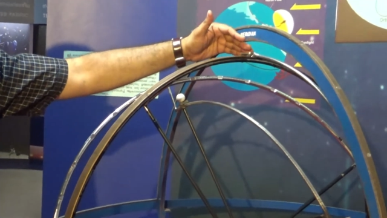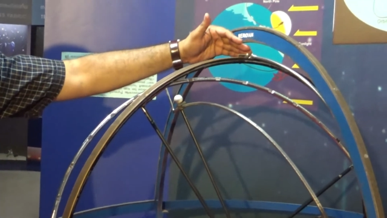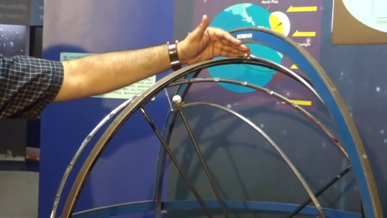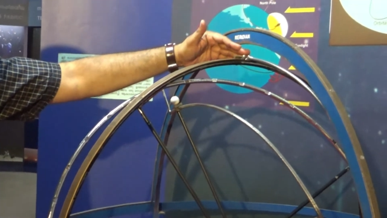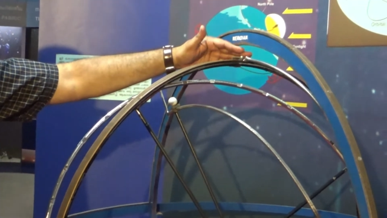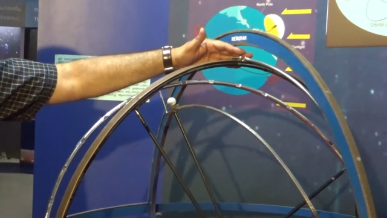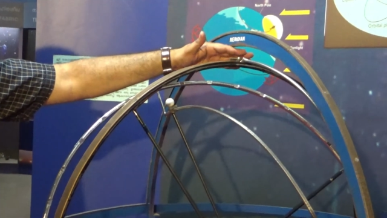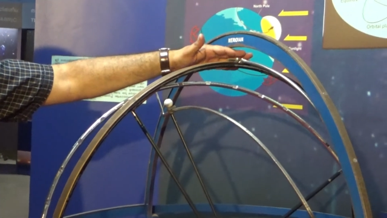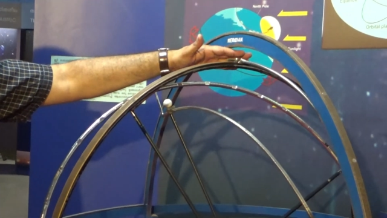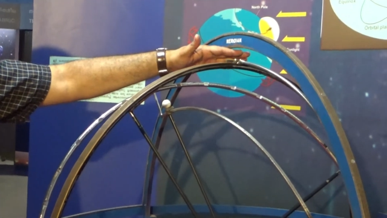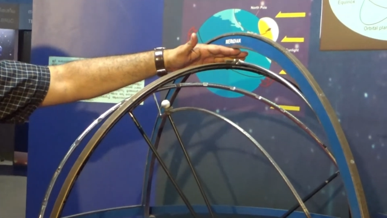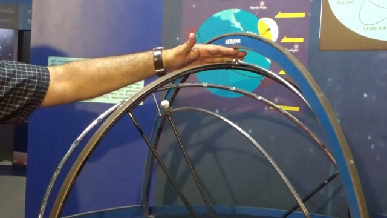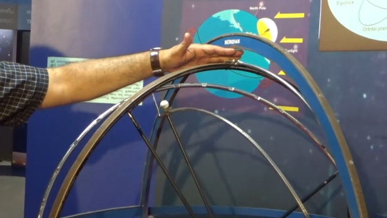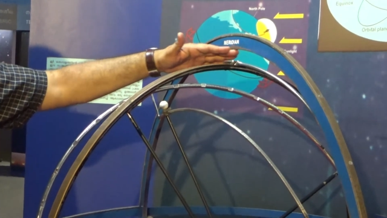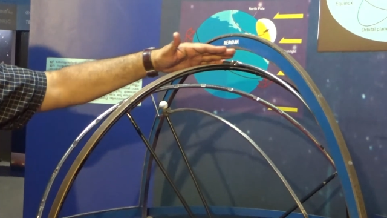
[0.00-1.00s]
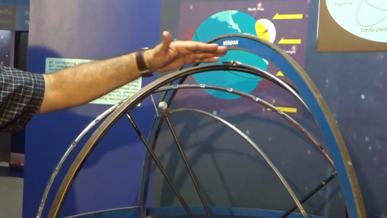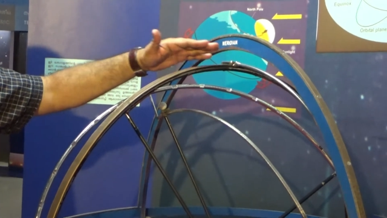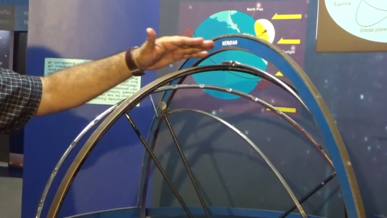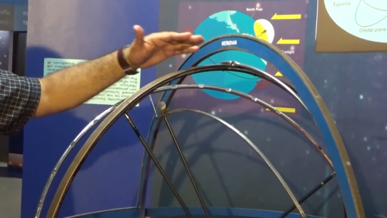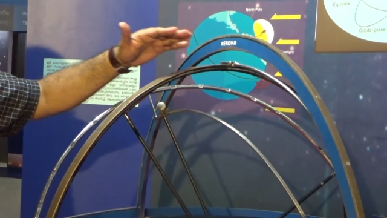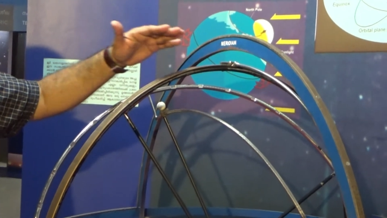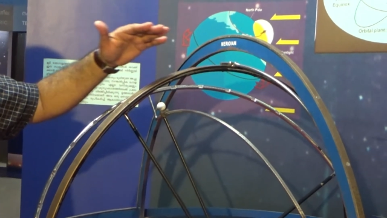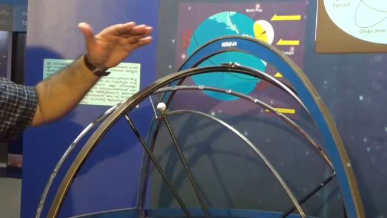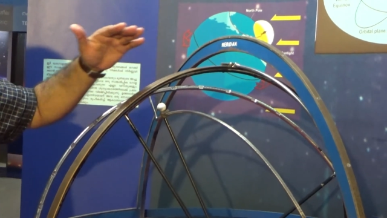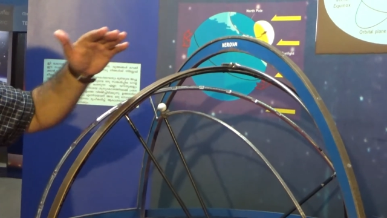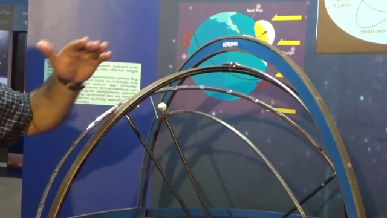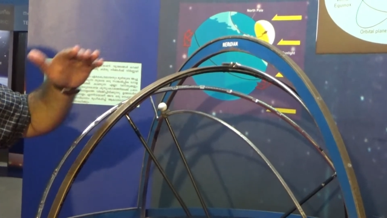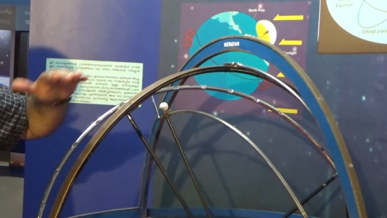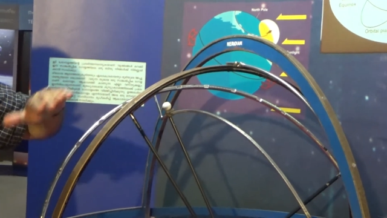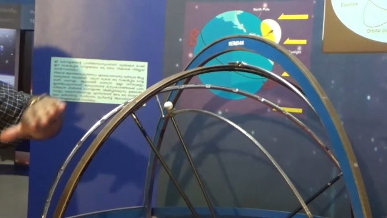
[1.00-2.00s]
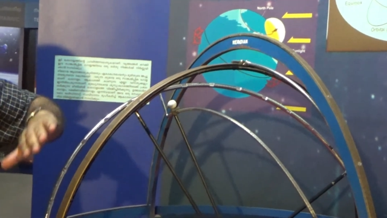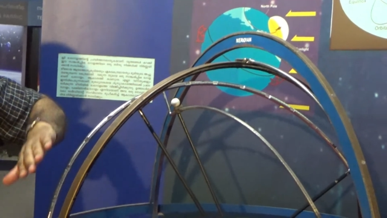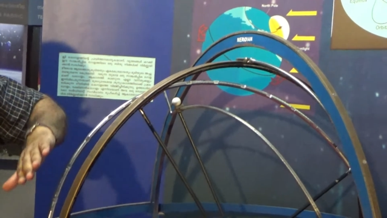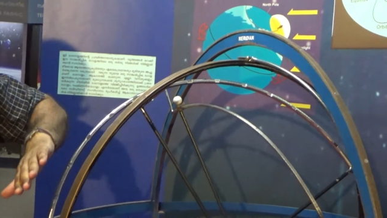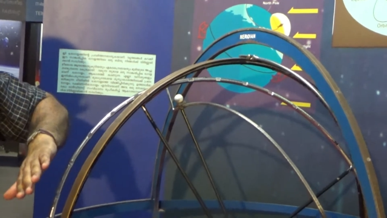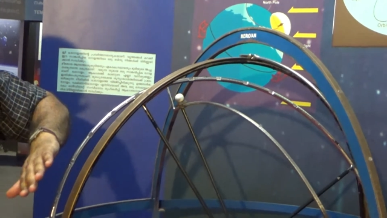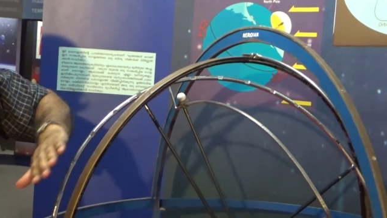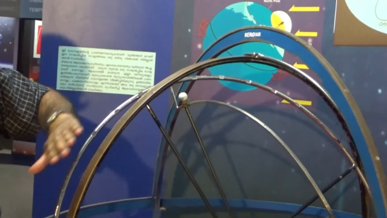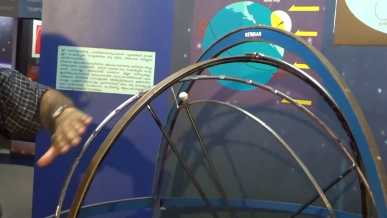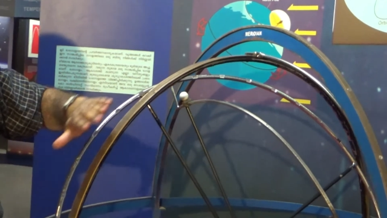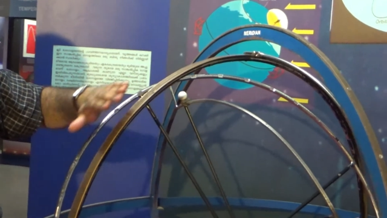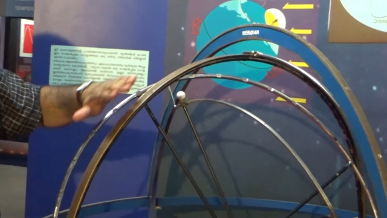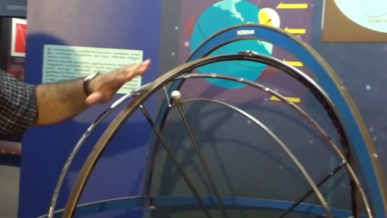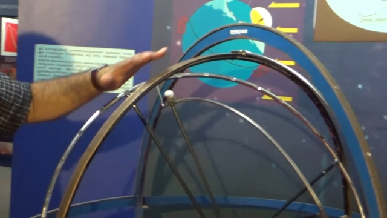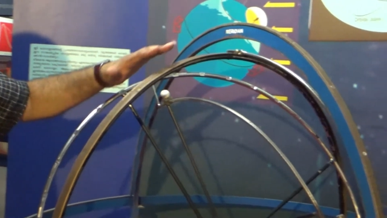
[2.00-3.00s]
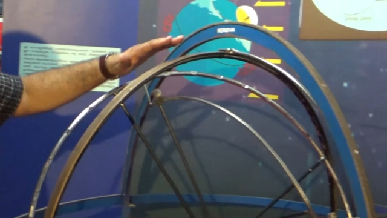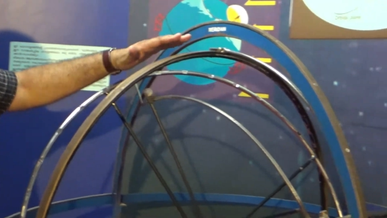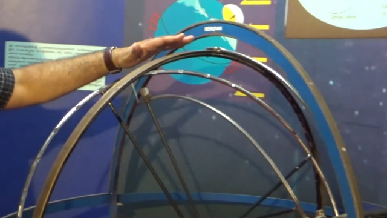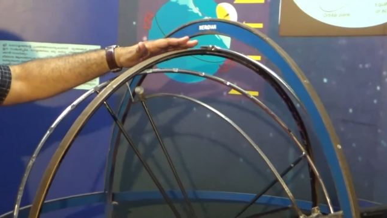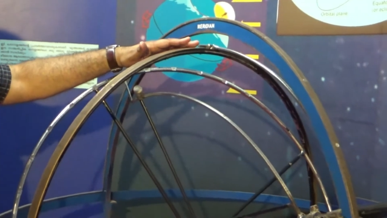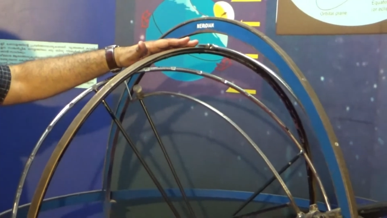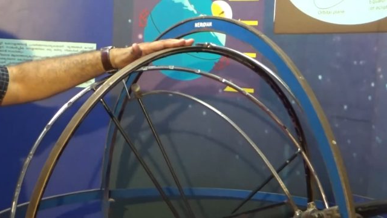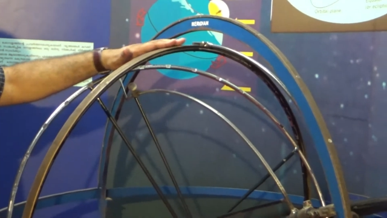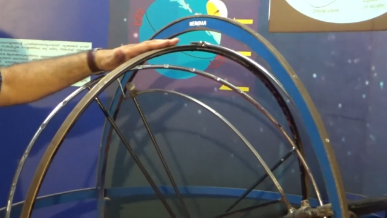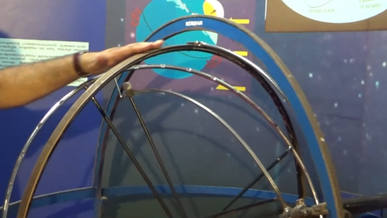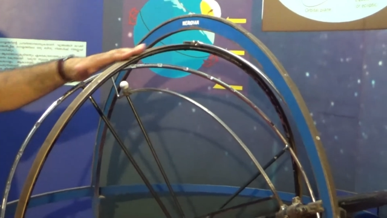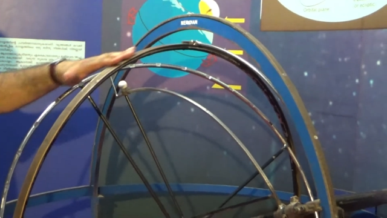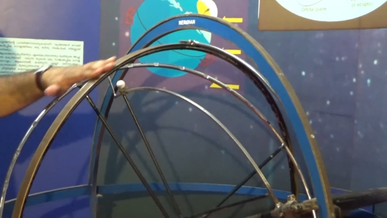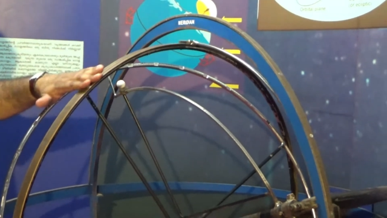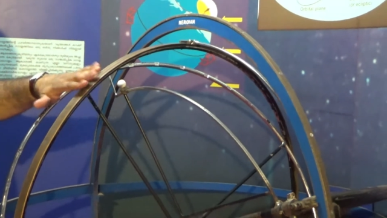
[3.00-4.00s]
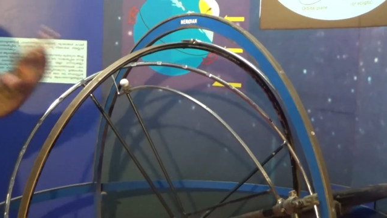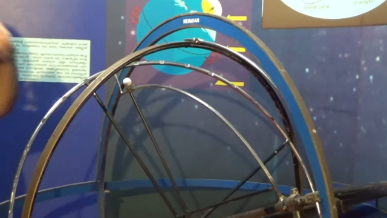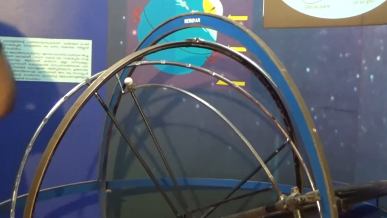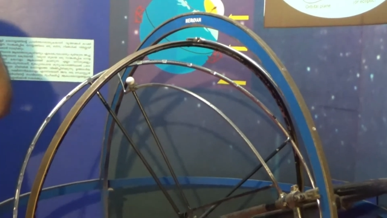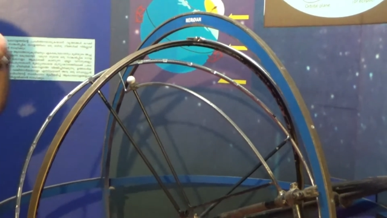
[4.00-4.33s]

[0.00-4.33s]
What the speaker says: Nobody's mouth can be seen.